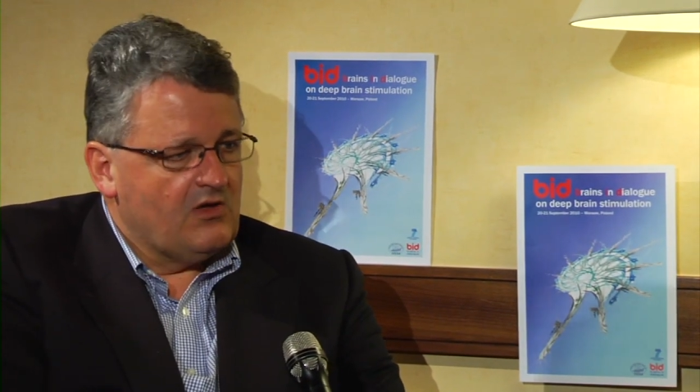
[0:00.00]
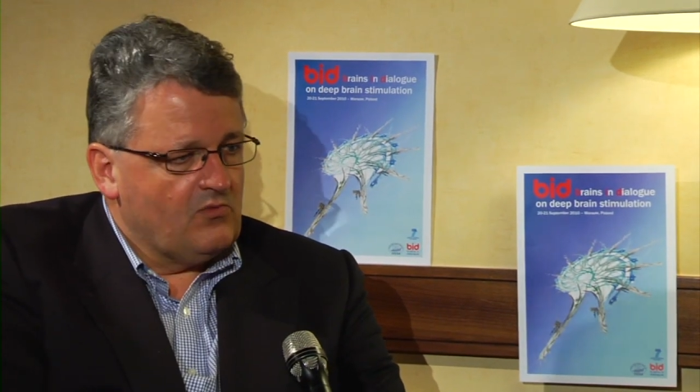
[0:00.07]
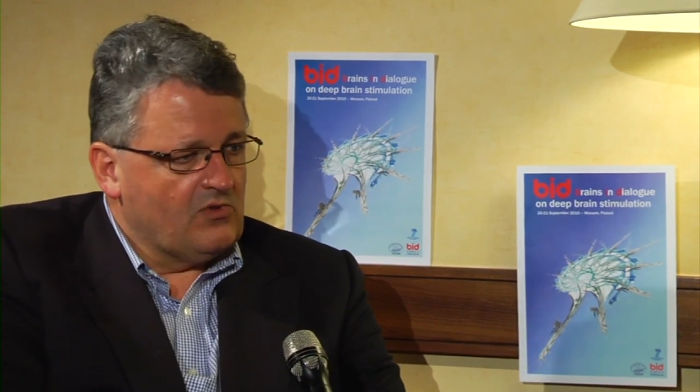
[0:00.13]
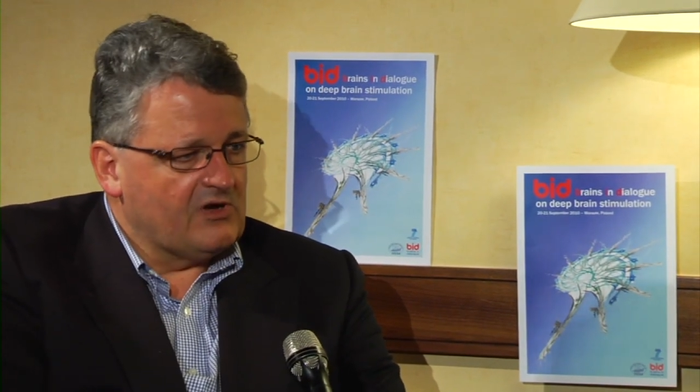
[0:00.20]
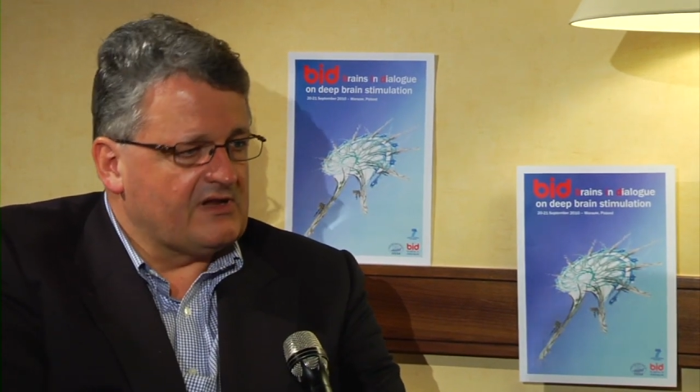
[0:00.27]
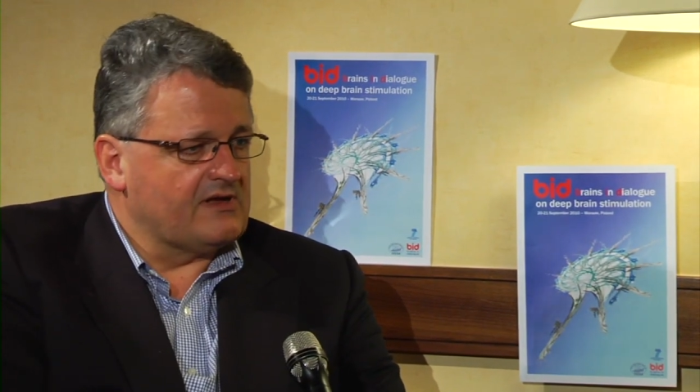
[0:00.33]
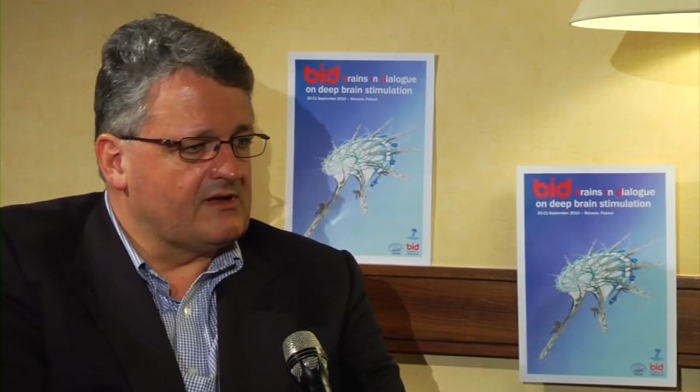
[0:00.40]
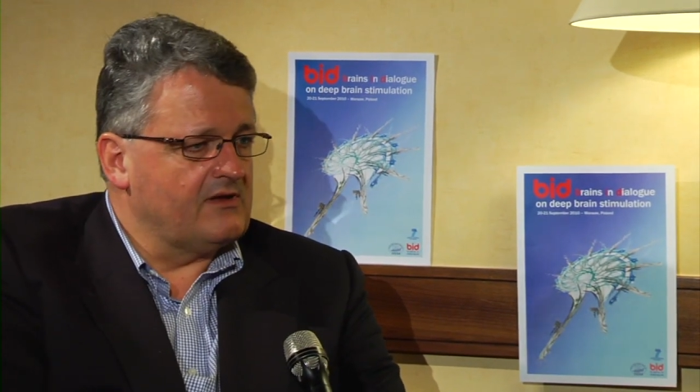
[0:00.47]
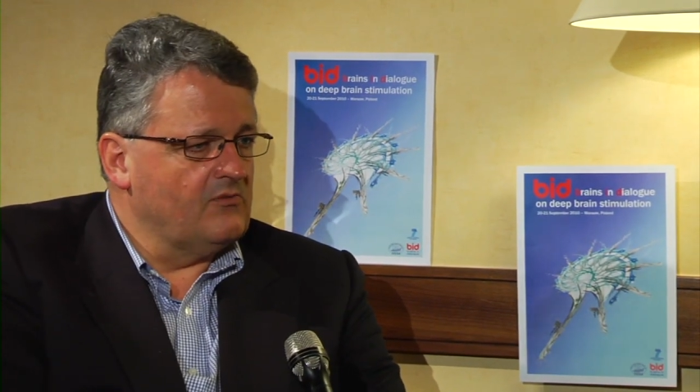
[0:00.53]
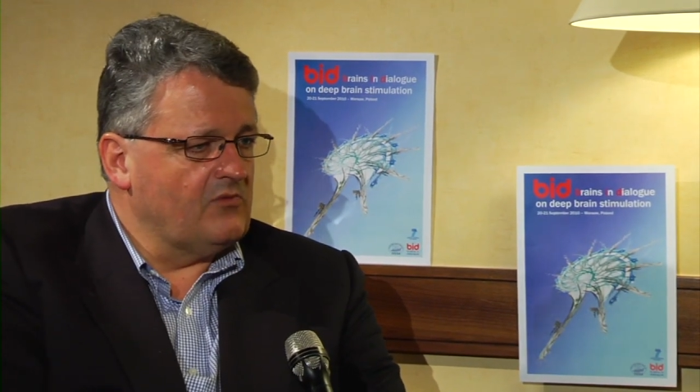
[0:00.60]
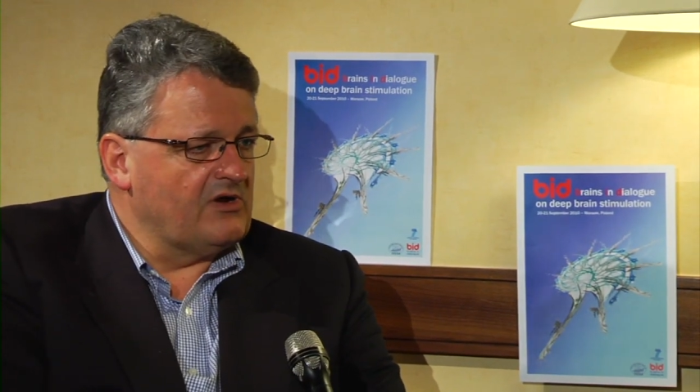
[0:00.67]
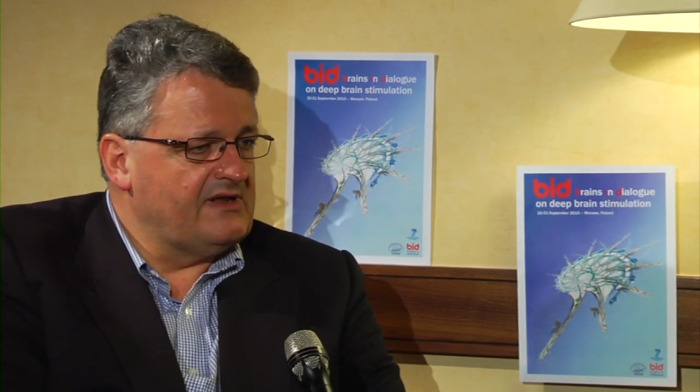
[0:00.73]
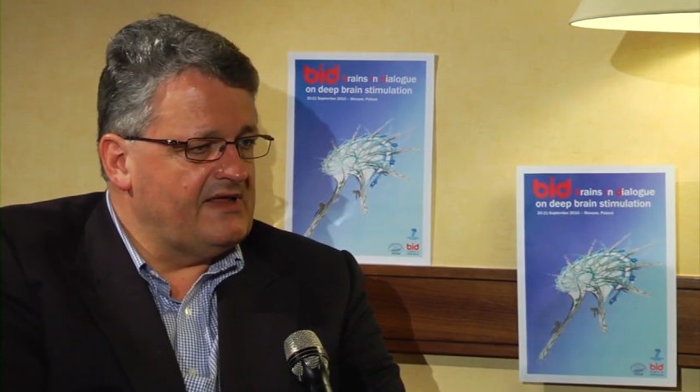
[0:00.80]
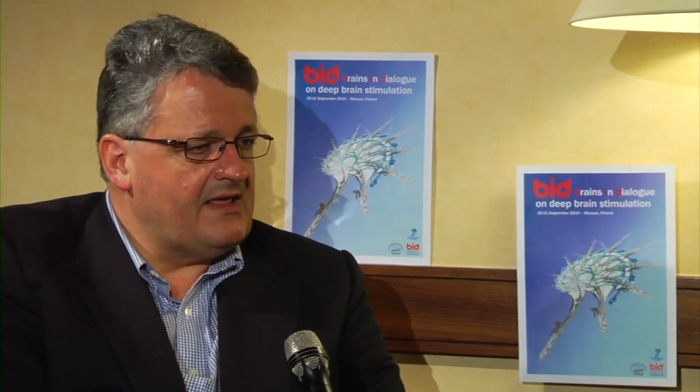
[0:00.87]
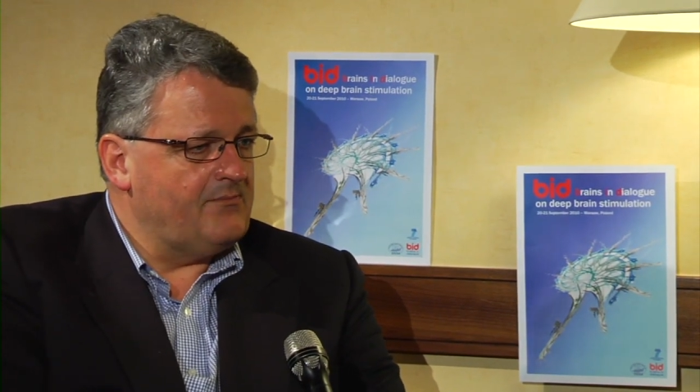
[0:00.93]
what
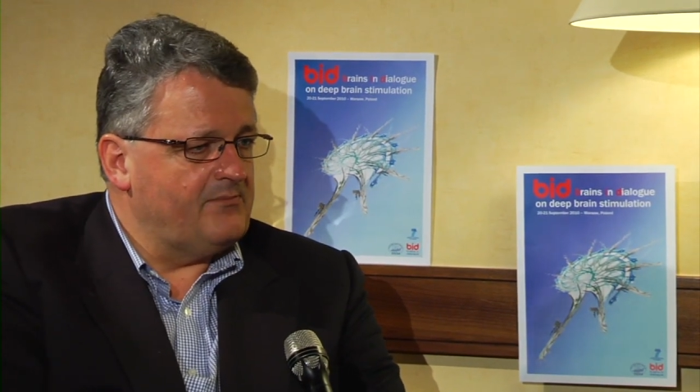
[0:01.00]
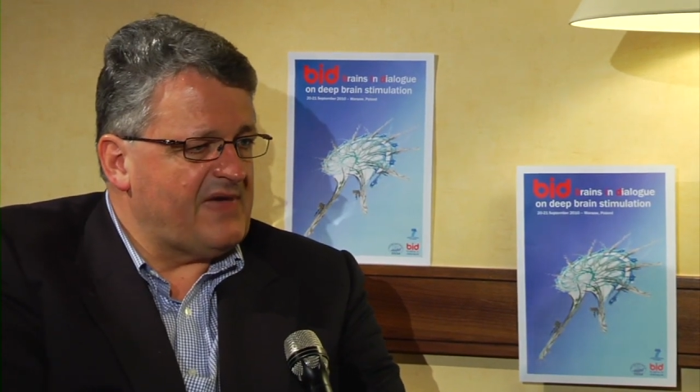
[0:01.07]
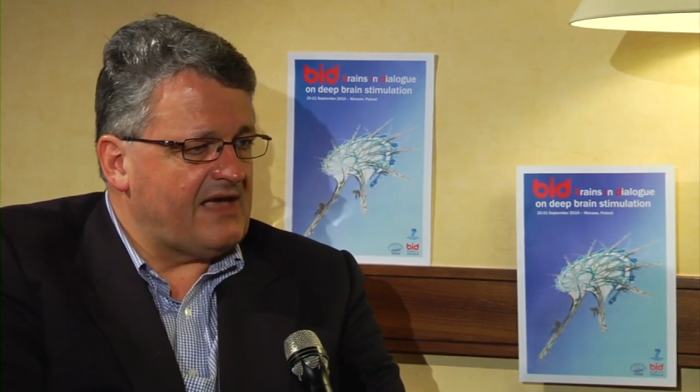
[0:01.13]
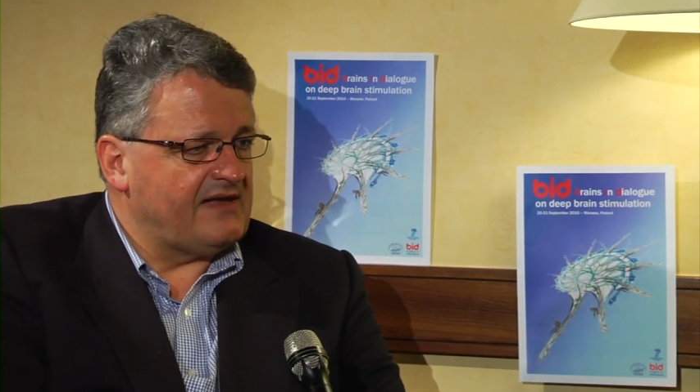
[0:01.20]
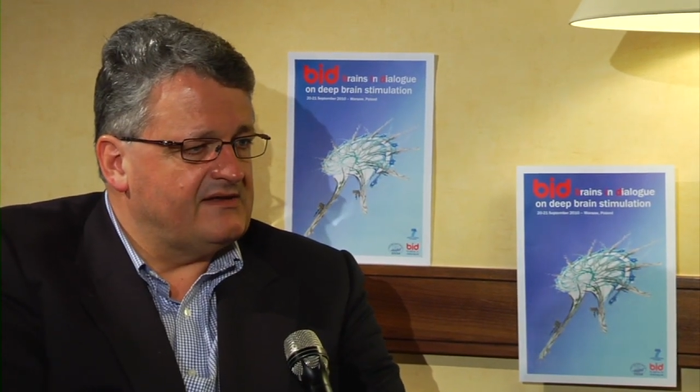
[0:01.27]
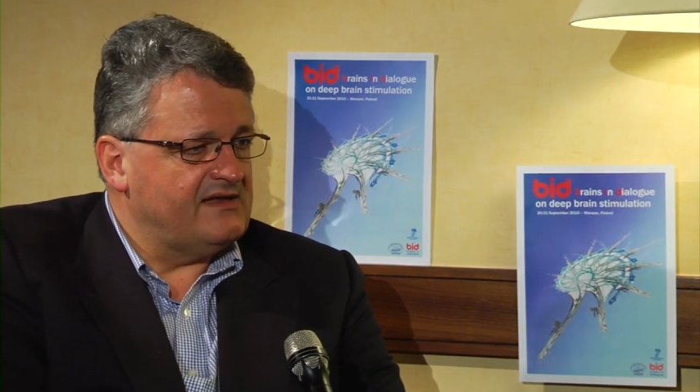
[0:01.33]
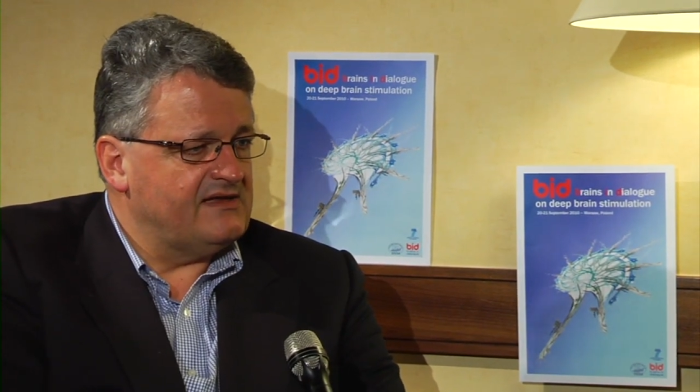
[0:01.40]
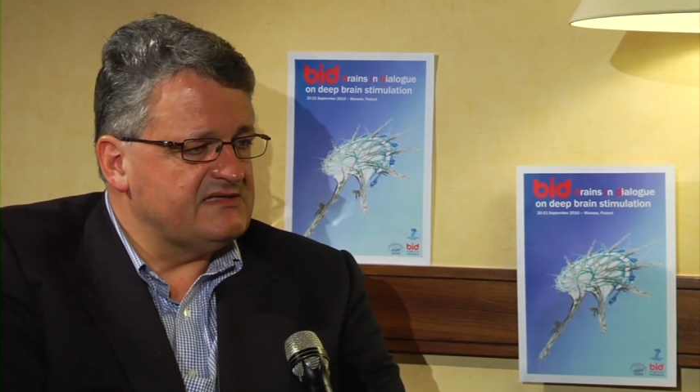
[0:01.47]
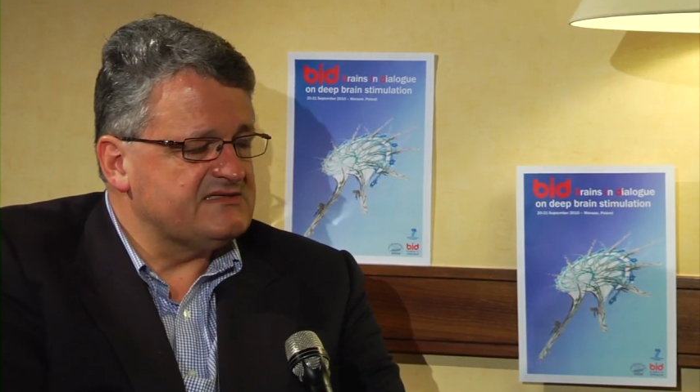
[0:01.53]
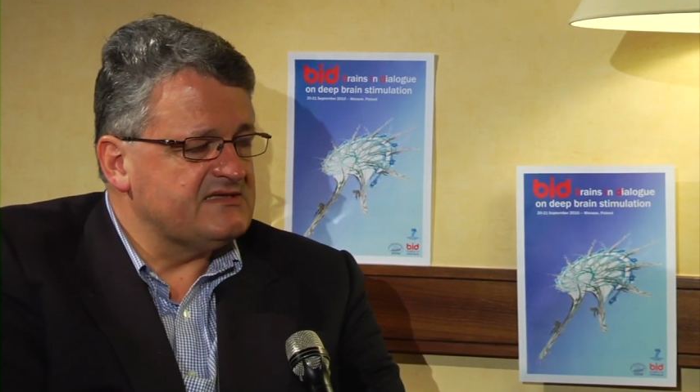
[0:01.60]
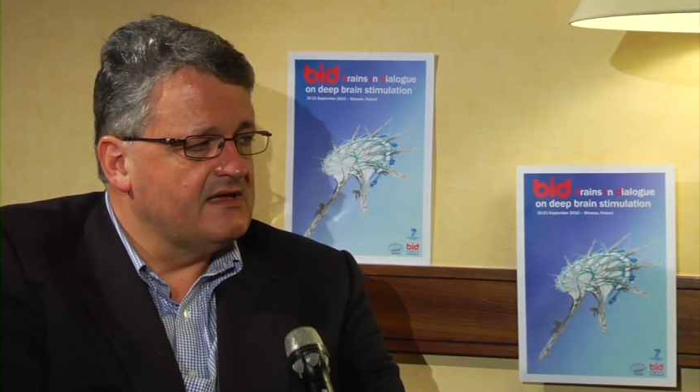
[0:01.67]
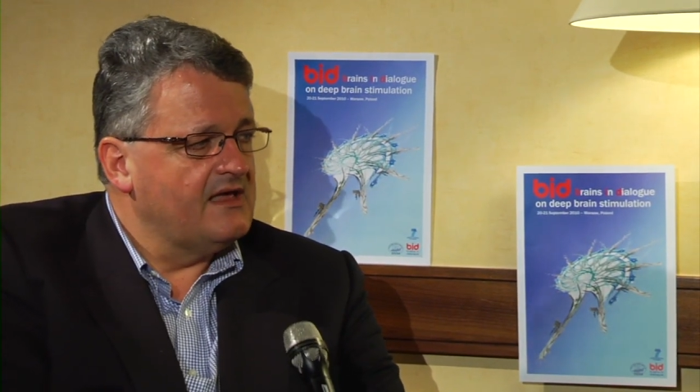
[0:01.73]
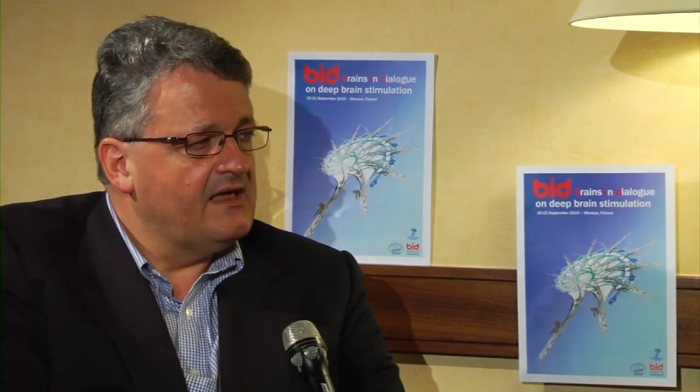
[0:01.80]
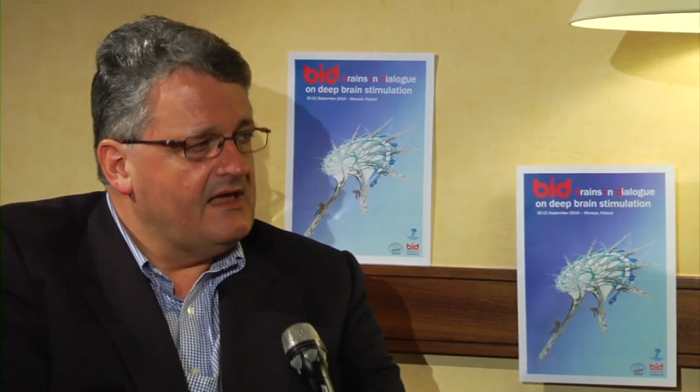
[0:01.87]
the impact is,